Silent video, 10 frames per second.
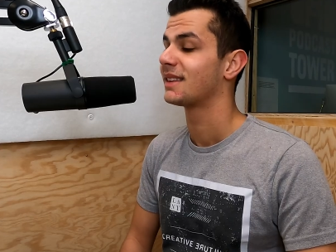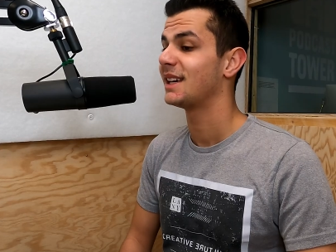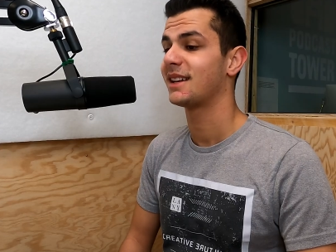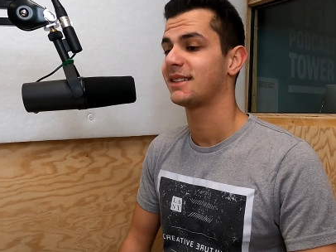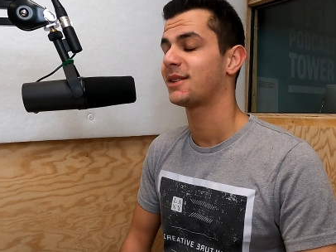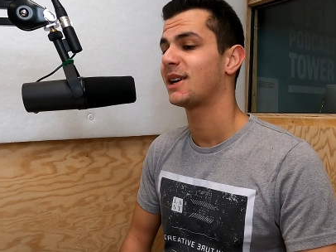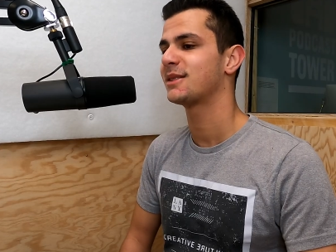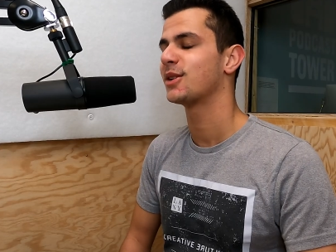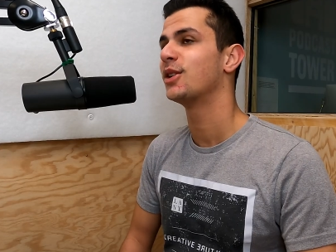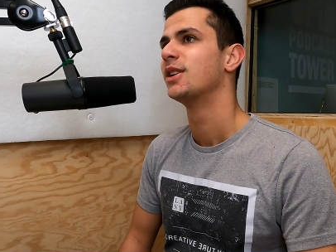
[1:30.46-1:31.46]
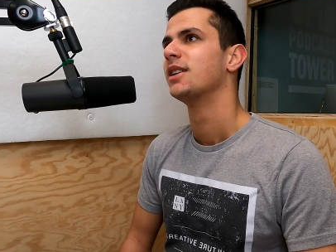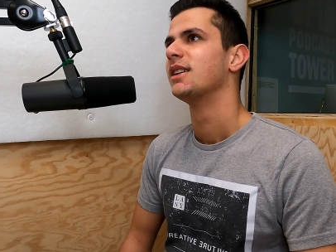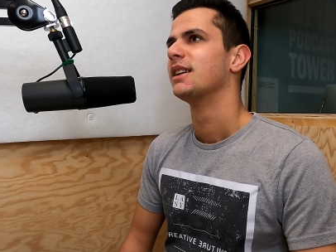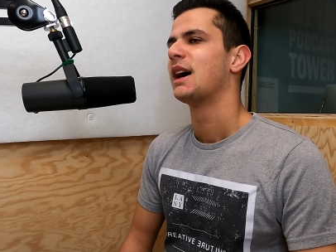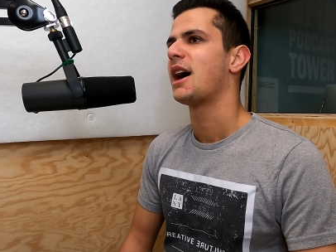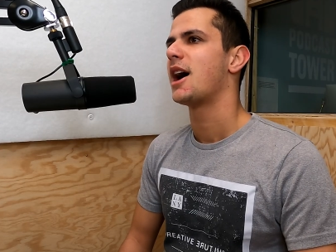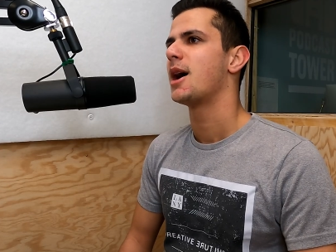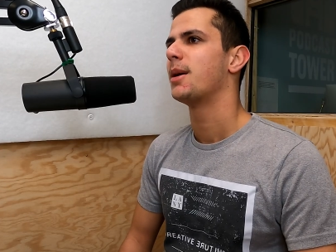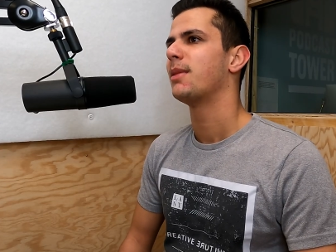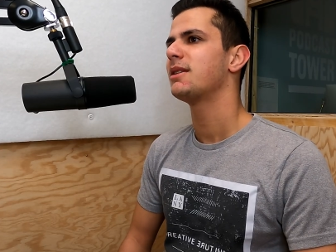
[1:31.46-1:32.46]
Yes, that's right. So
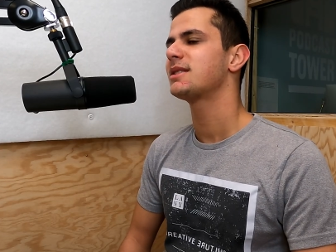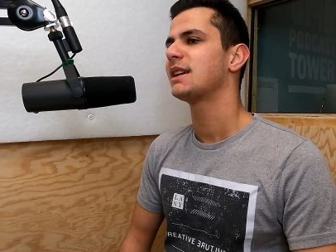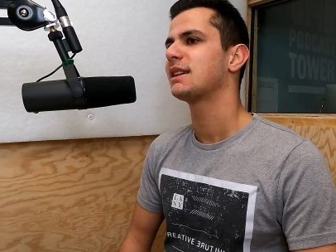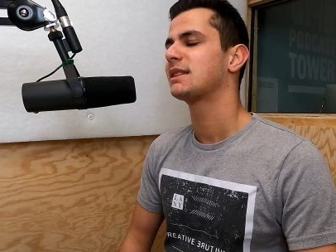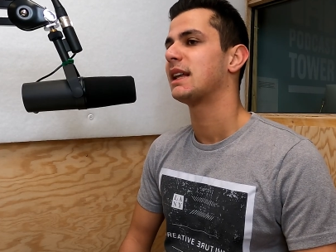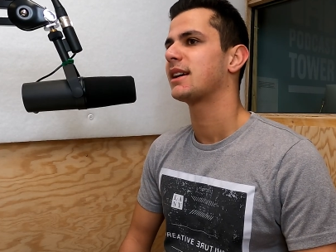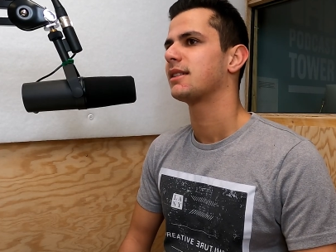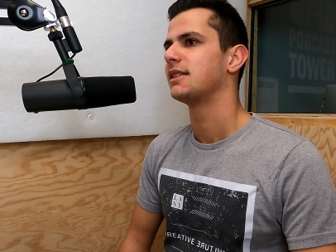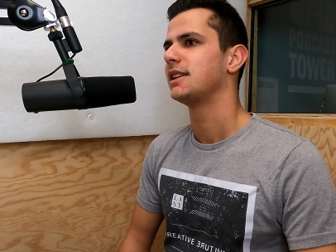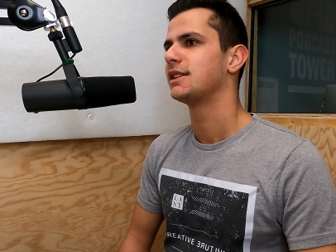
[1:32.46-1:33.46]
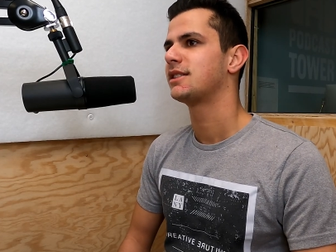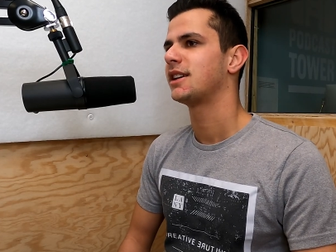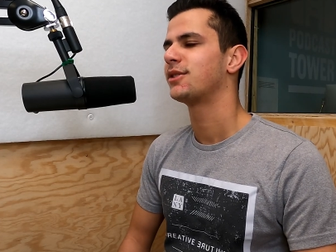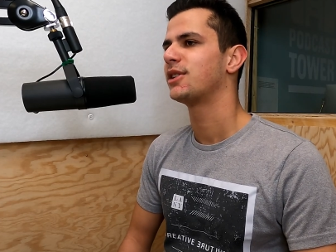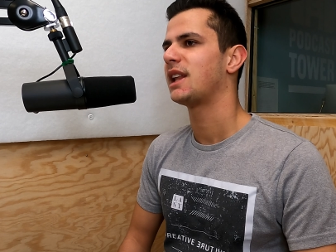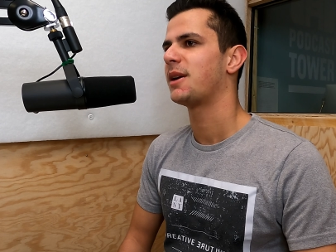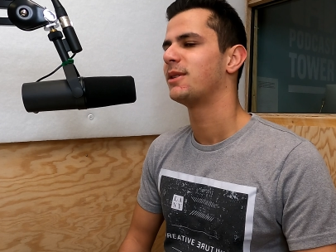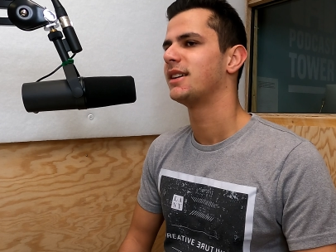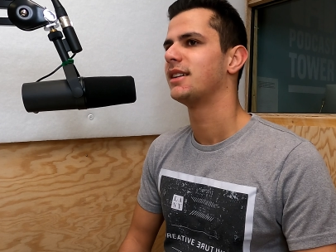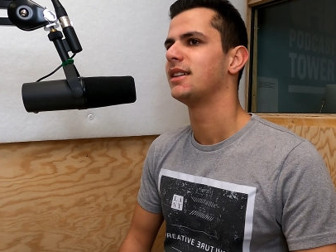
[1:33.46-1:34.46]
I would say it's like, in general, I
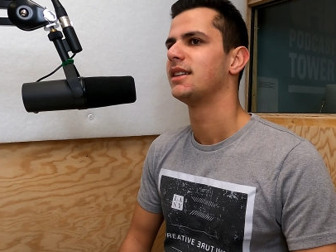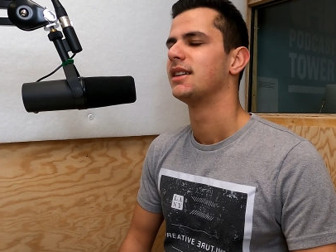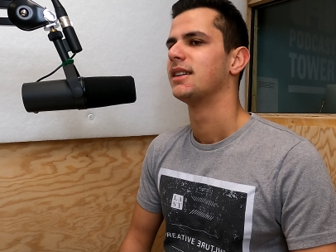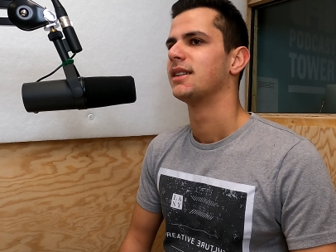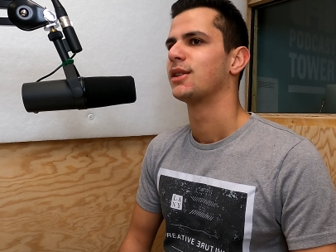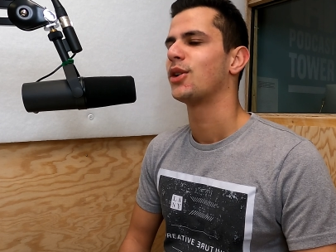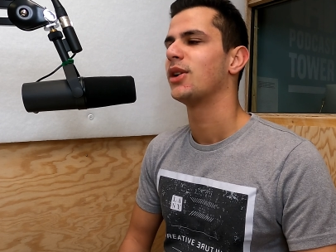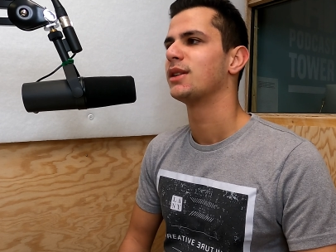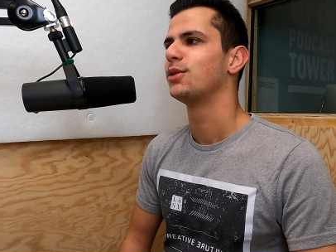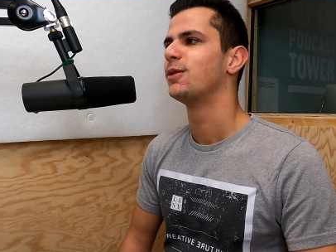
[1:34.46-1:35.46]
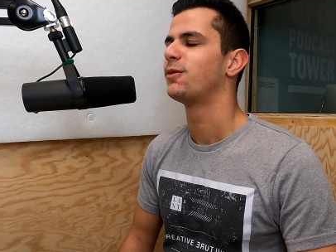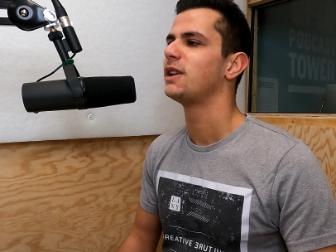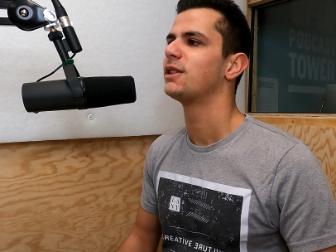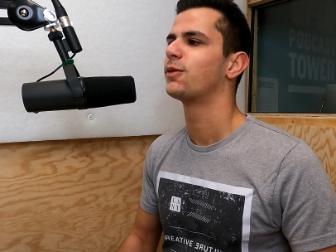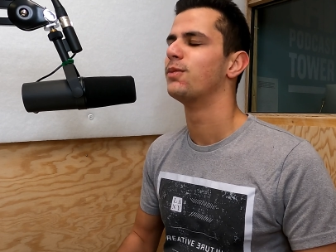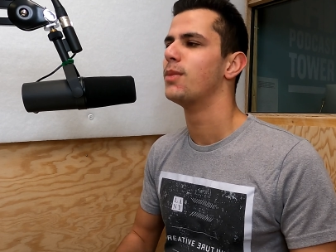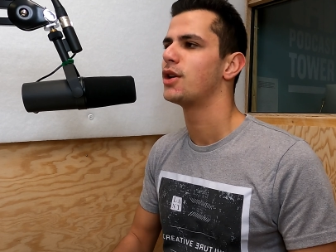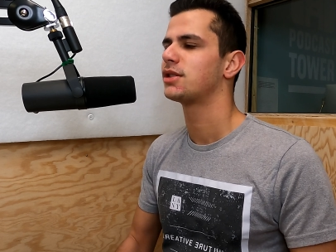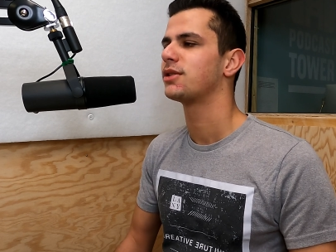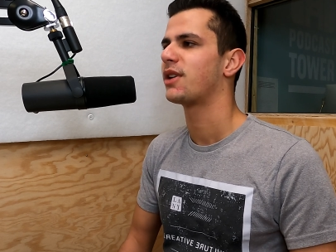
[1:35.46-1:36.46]
want to go into the field of
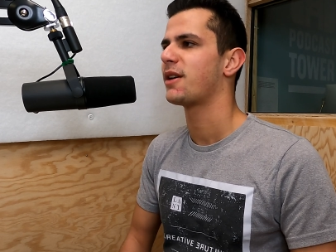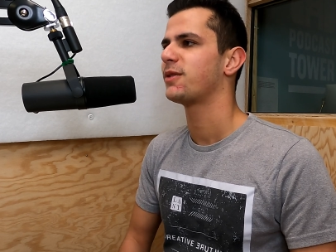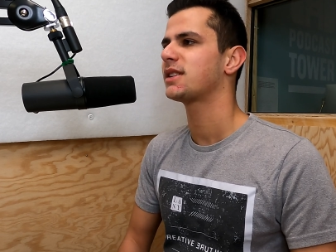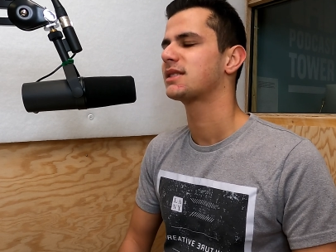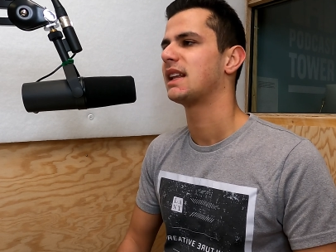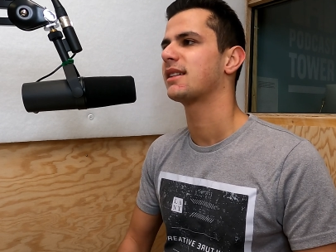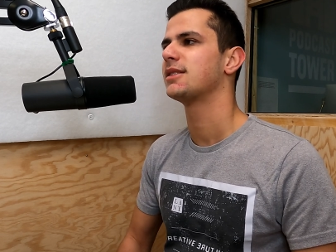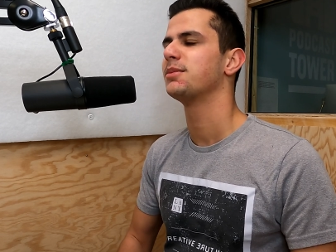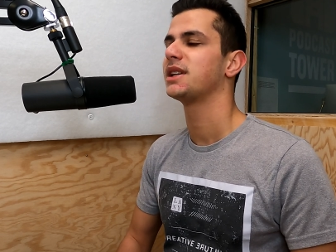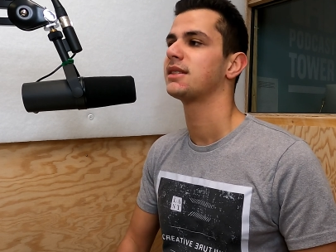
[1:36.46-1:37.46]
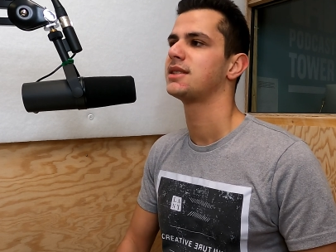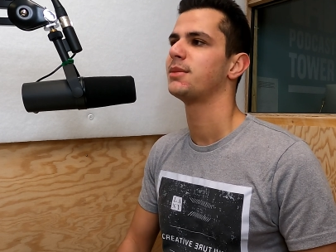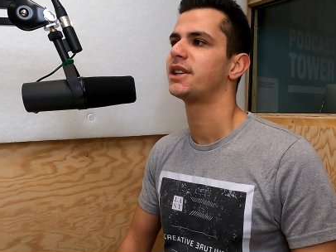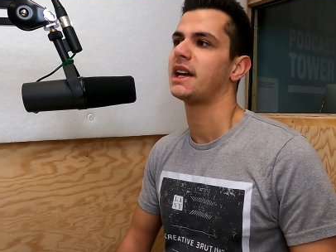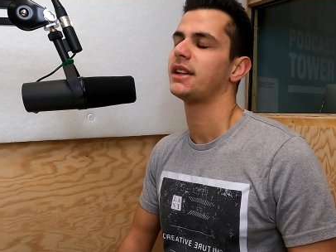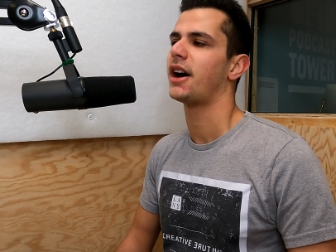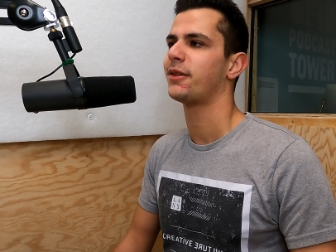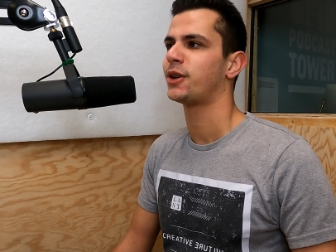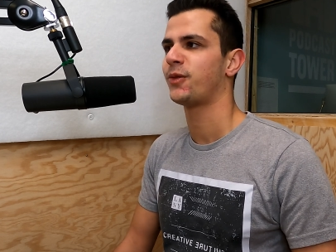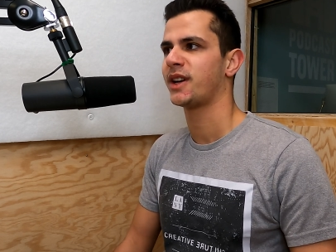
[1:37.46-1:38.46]
motion graphics, like something similar that
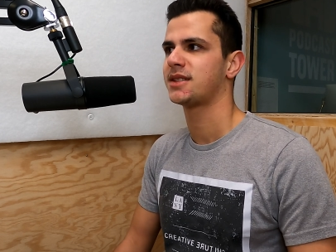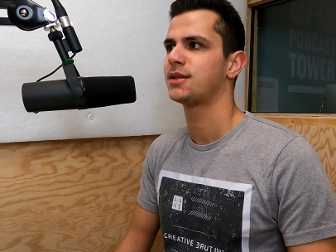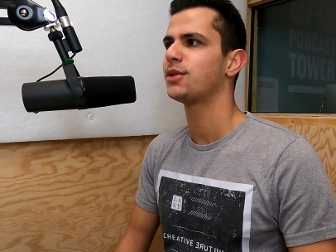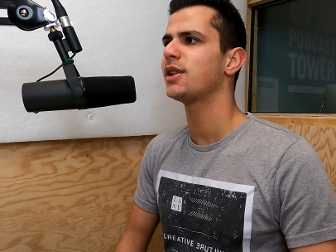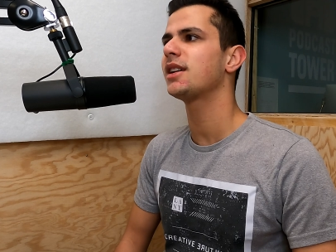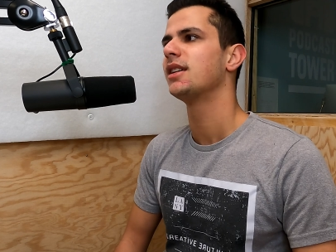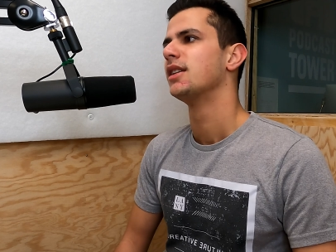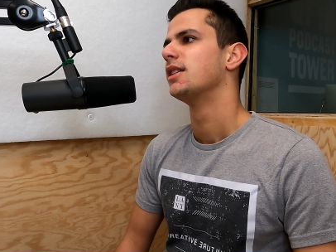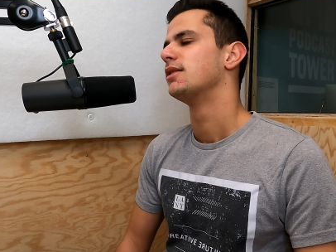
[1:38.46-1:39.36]
After Effects is doing,